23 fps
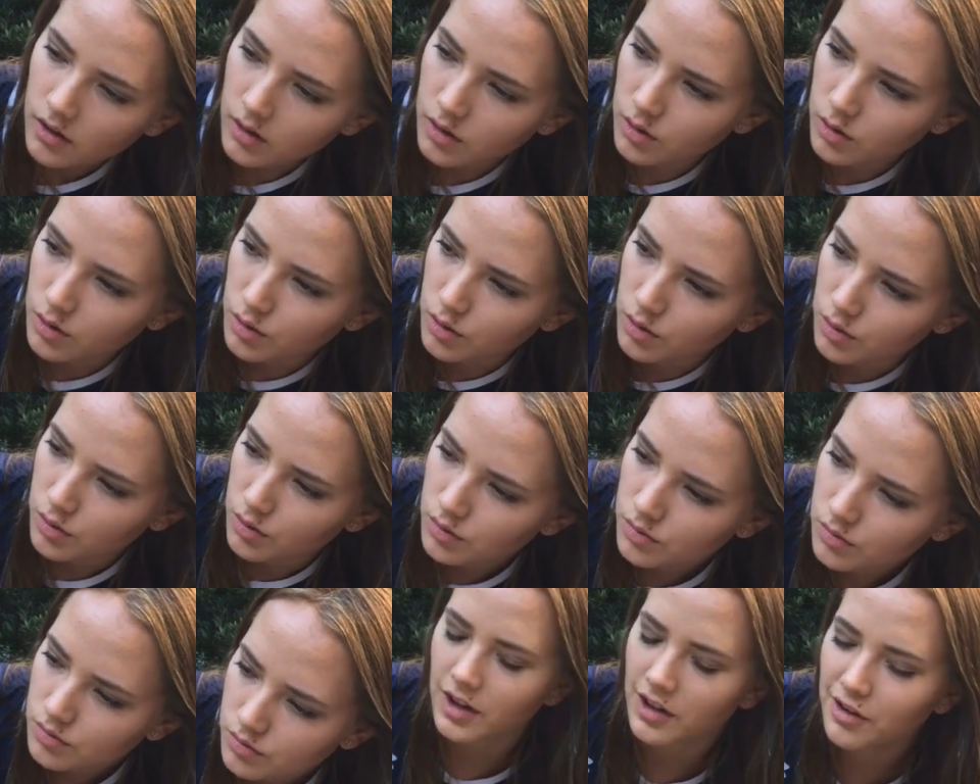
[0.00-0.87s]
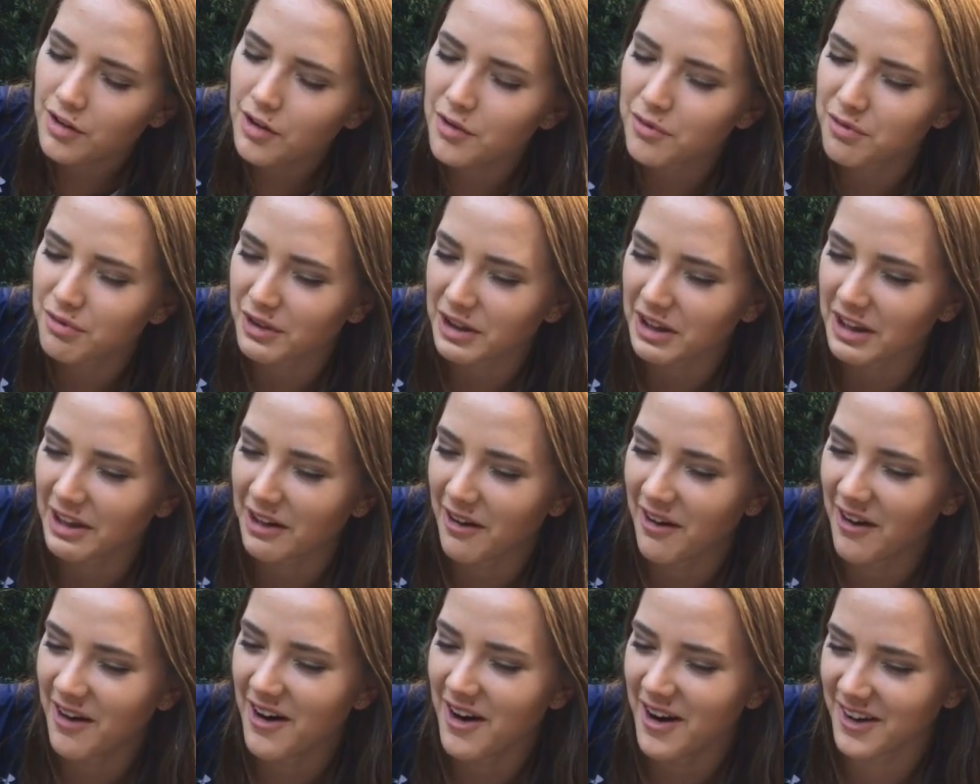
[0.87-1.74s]
Ooh, these are really
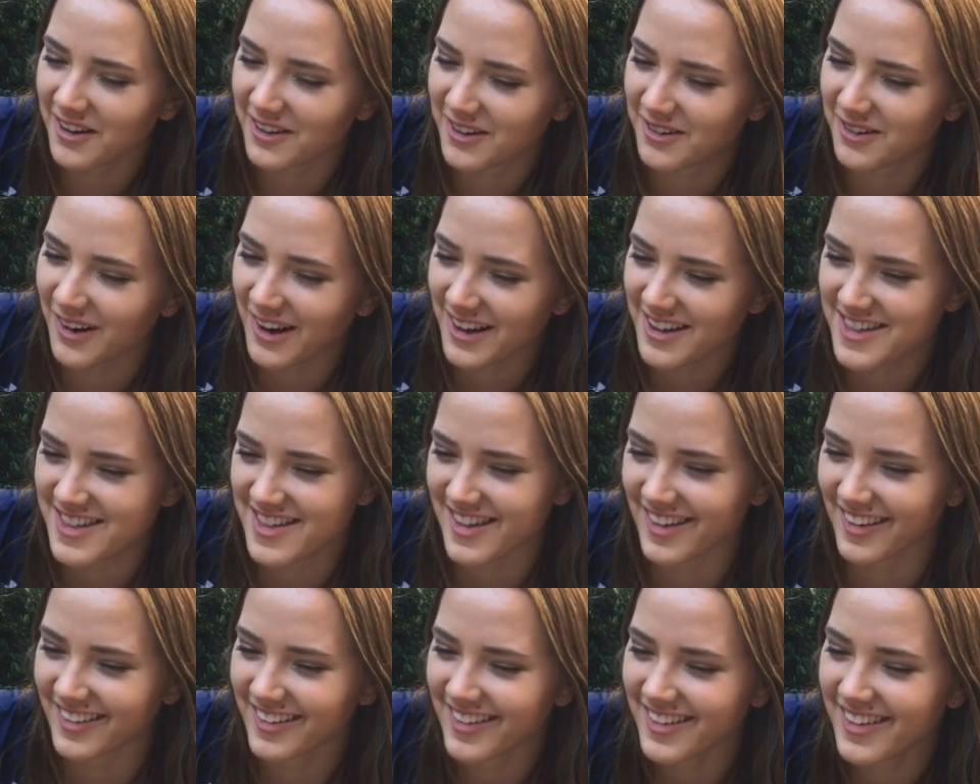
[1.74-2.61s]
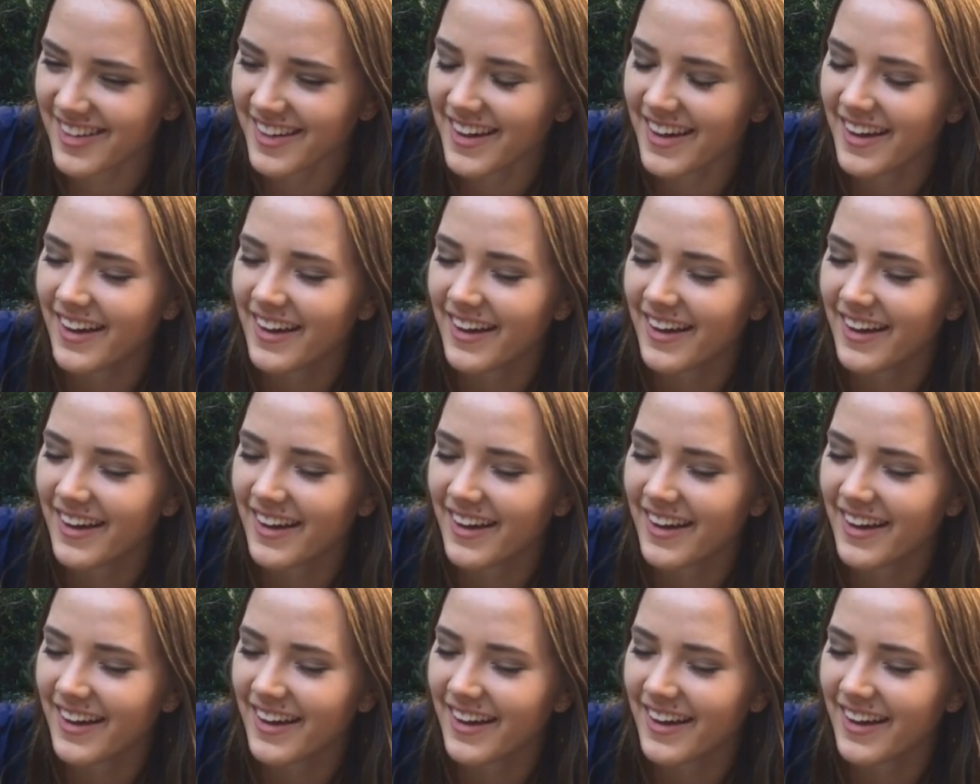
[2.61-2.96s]
hard questions.